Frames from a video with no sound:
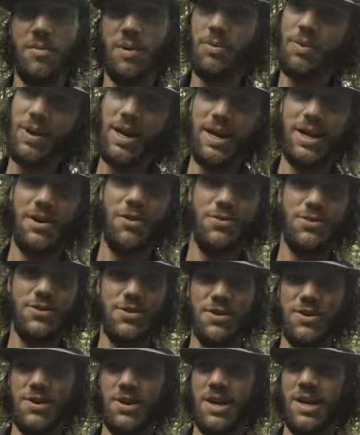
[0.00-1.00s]
But we're heading off
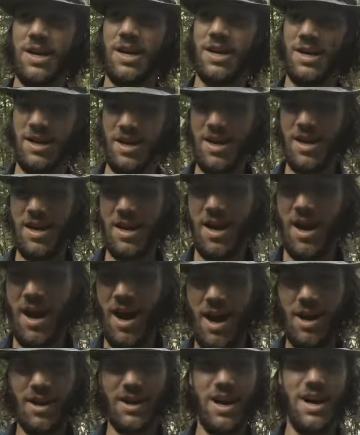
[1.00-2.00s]
to
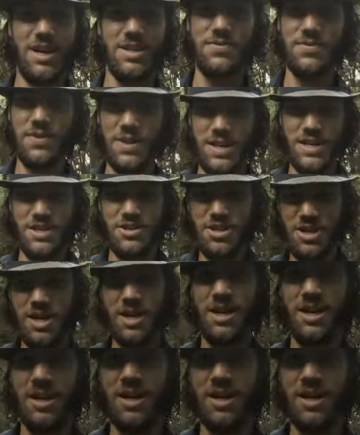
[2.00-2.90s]
our guide's village